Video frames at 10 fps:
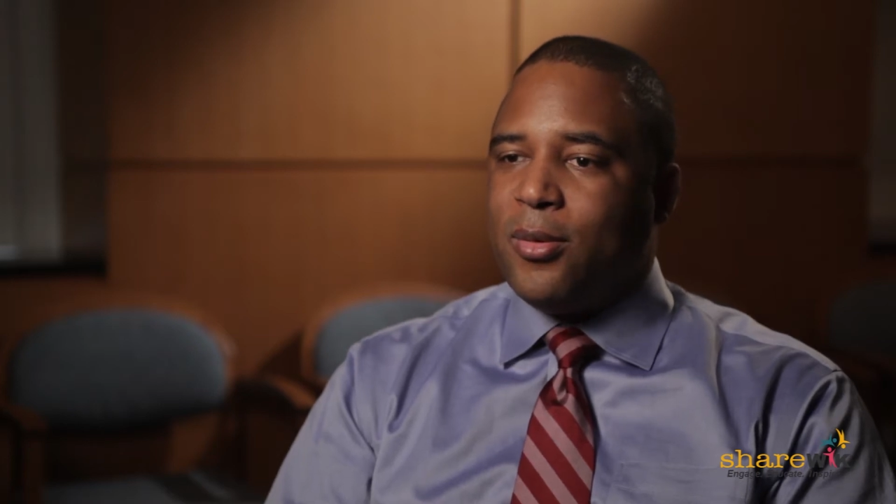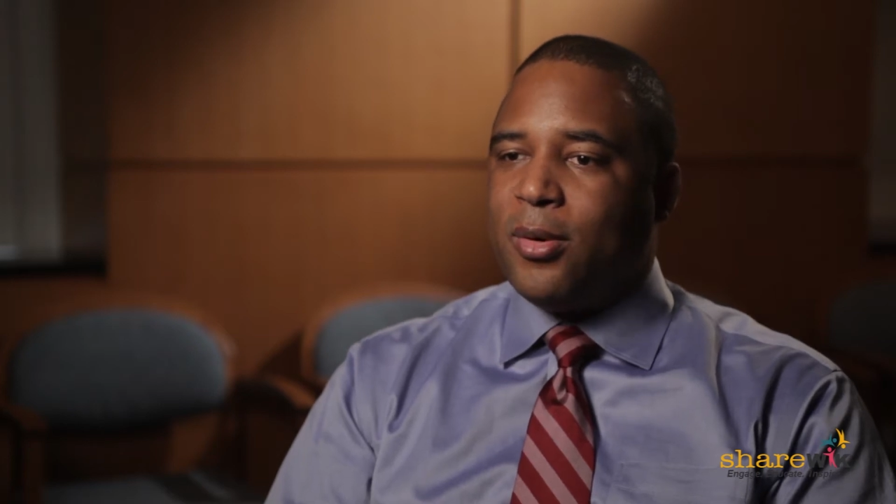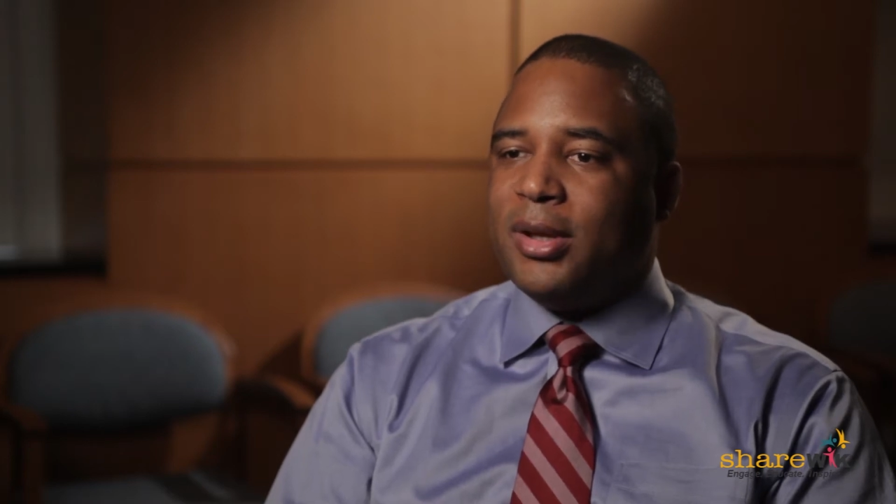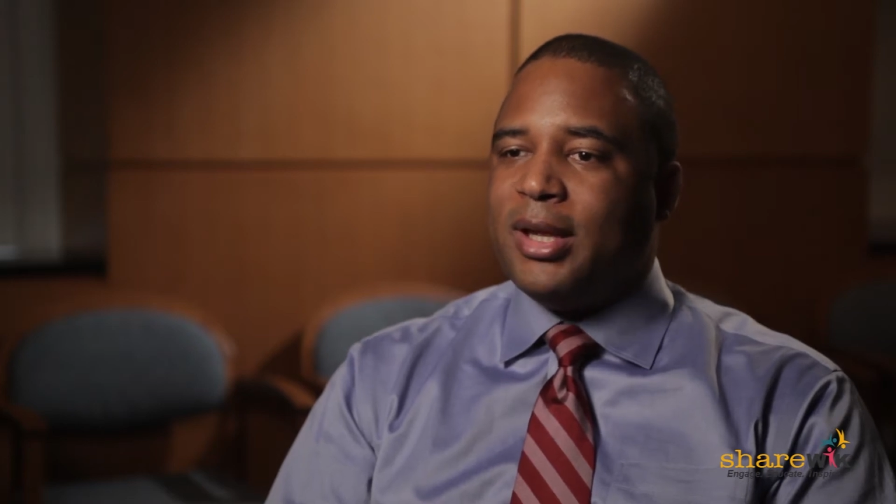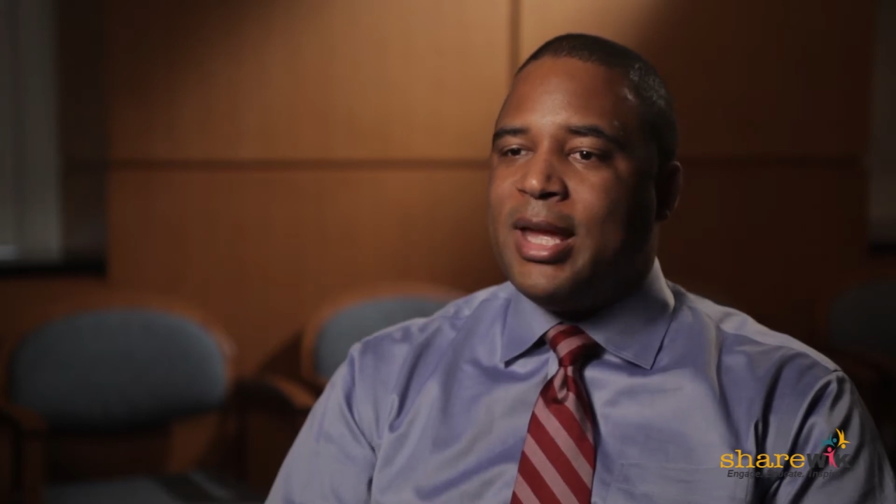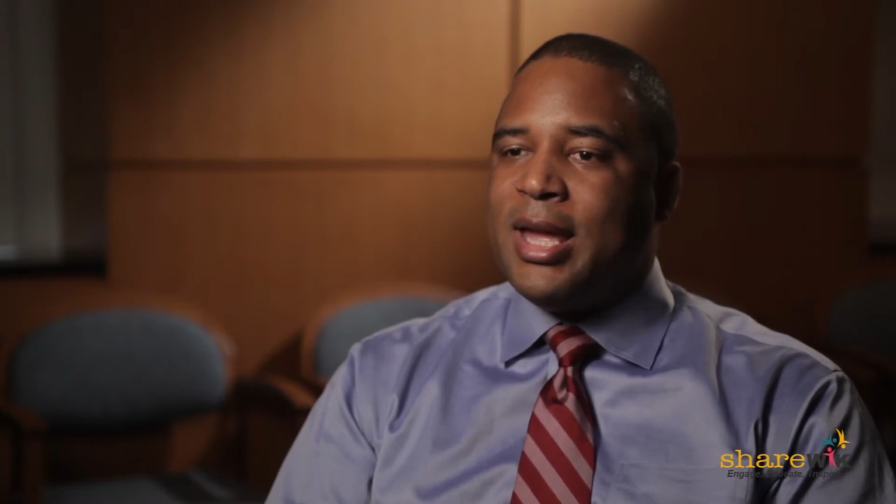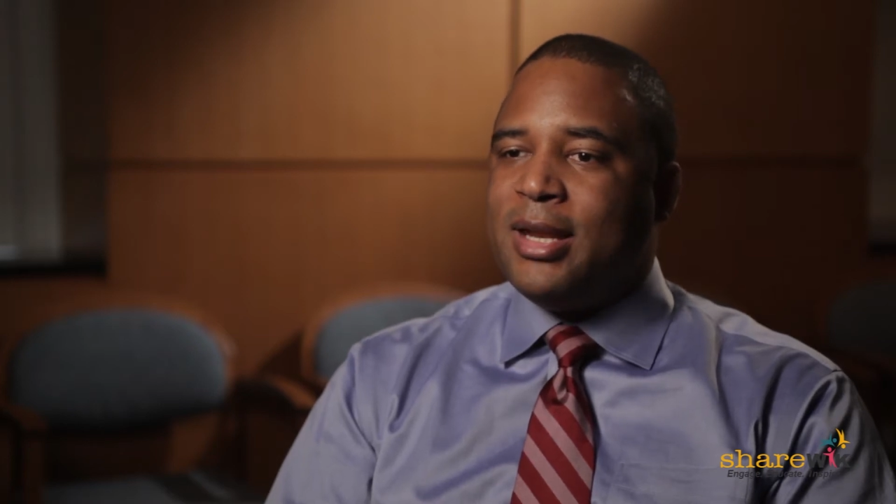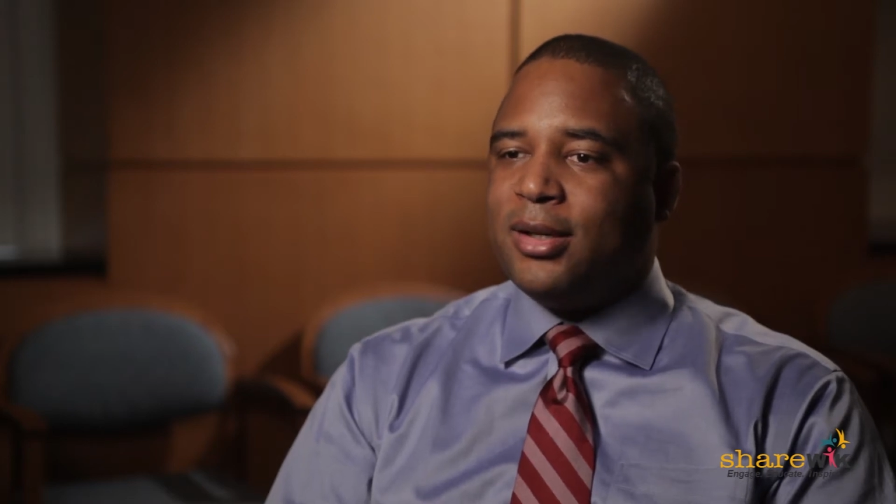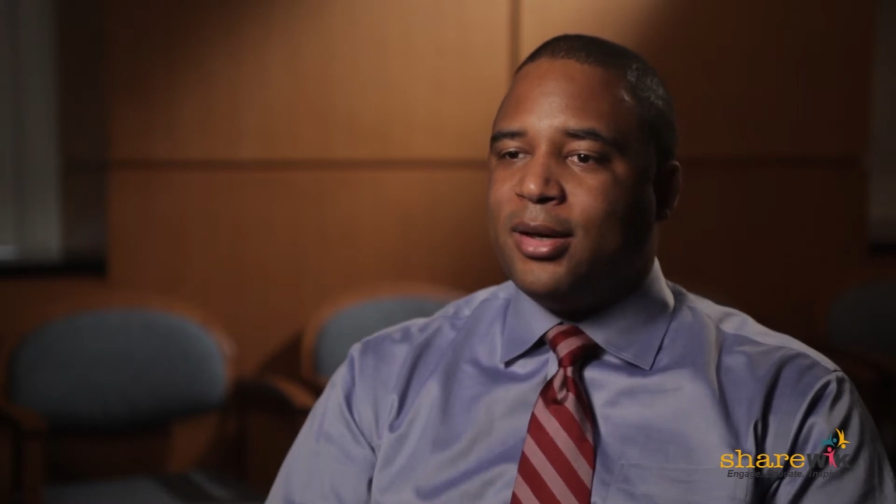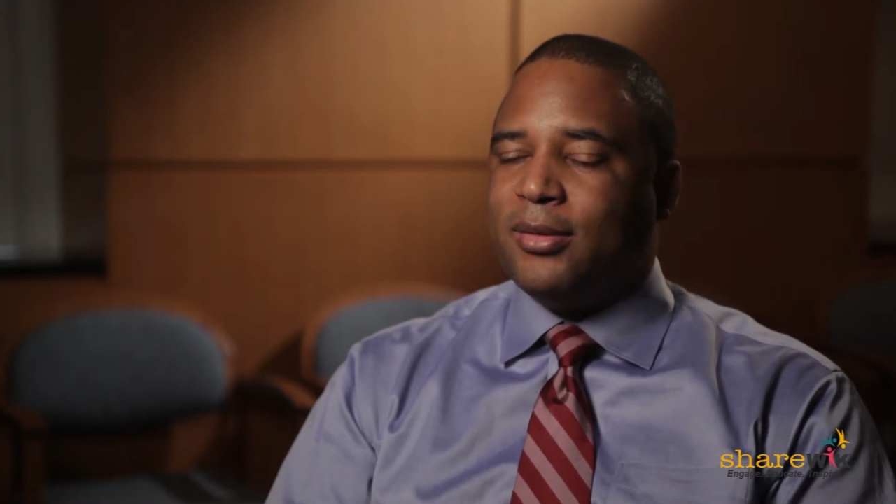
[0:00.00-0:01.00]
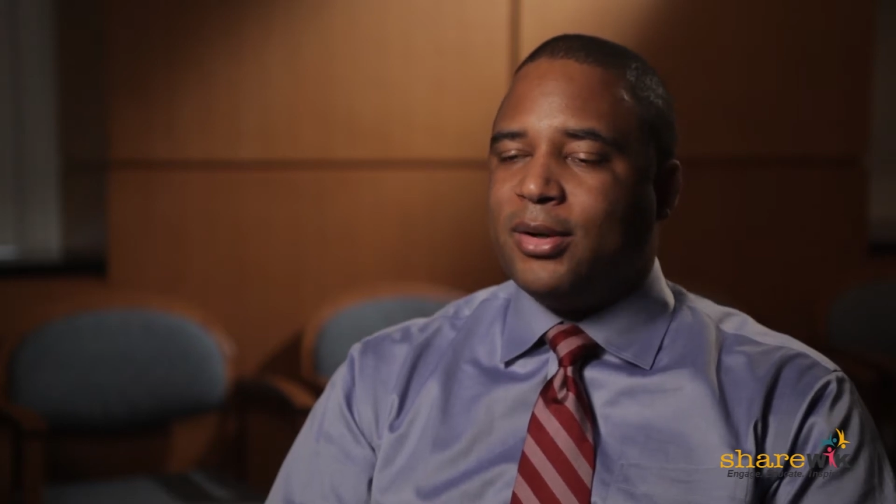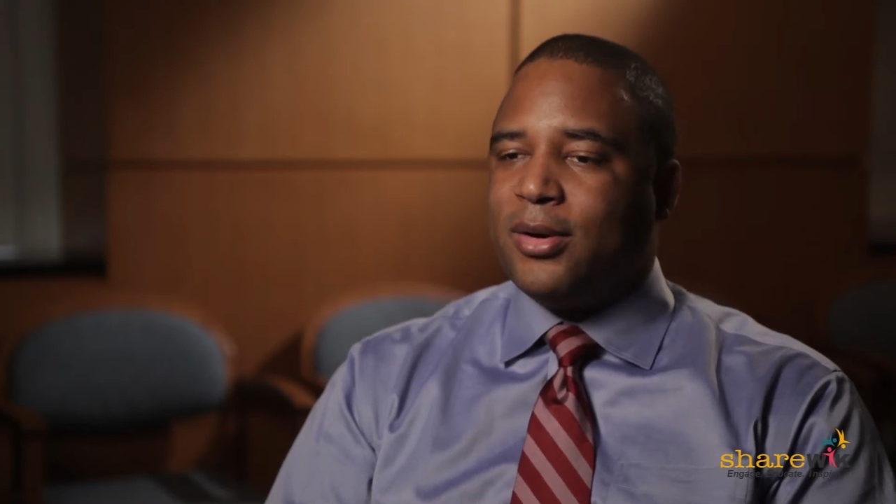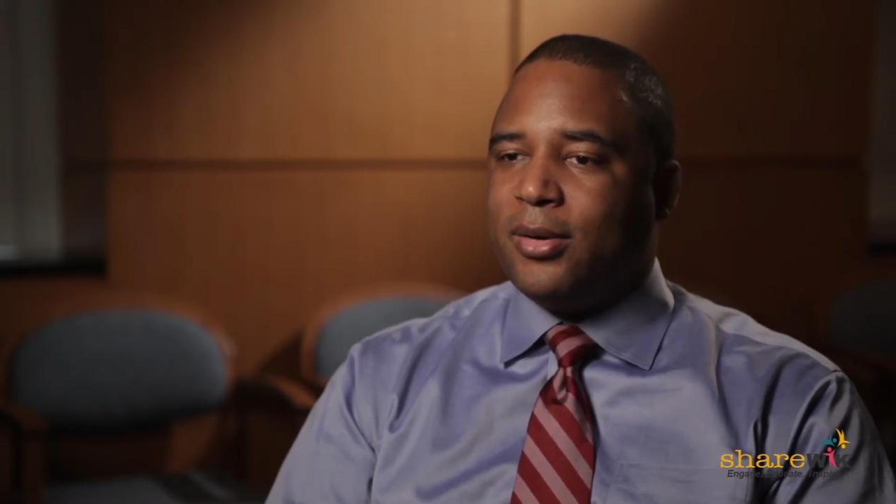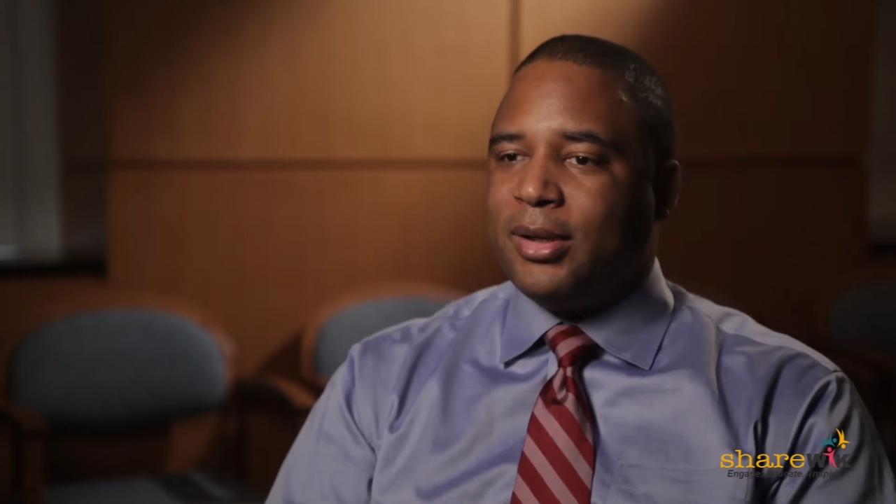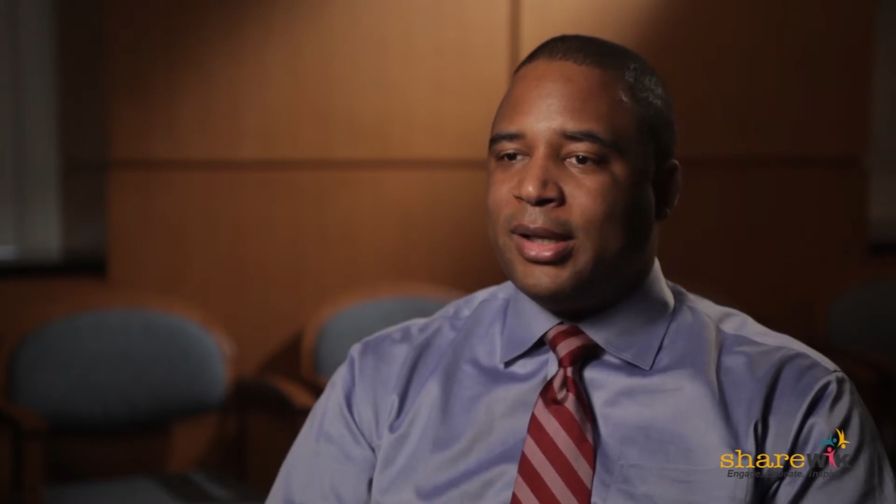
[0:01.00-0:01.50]
or the end of the
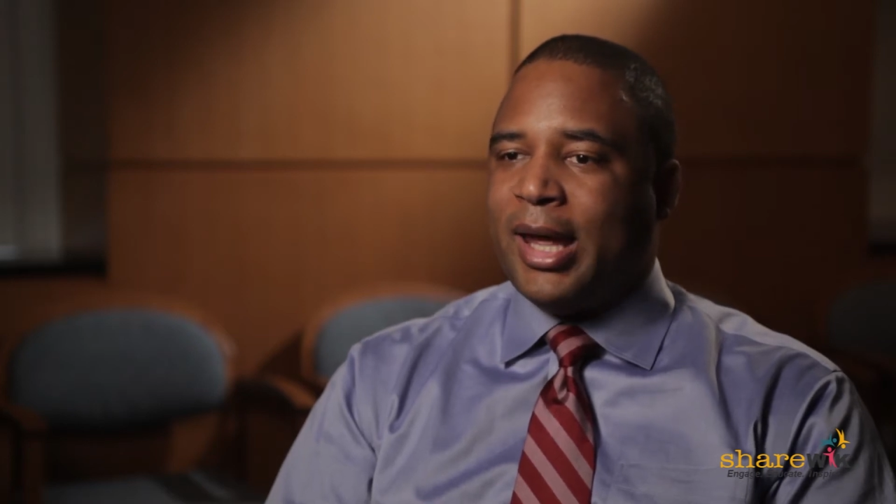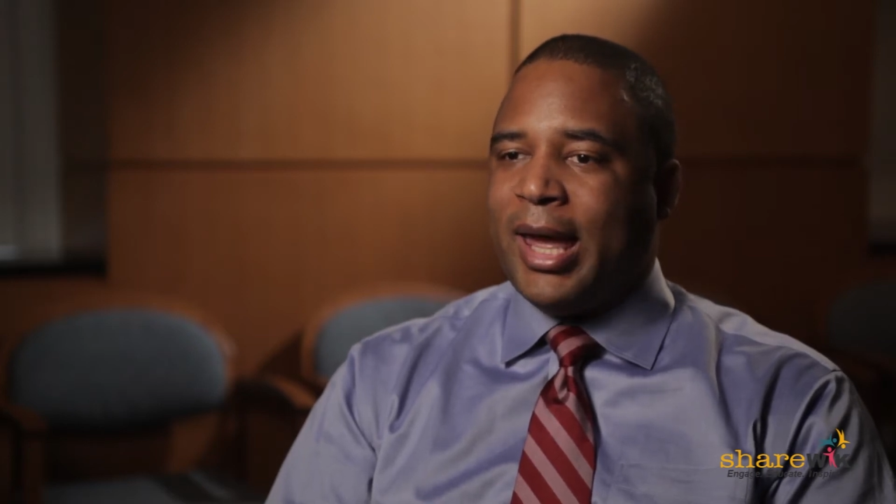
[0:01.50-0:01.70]
colon,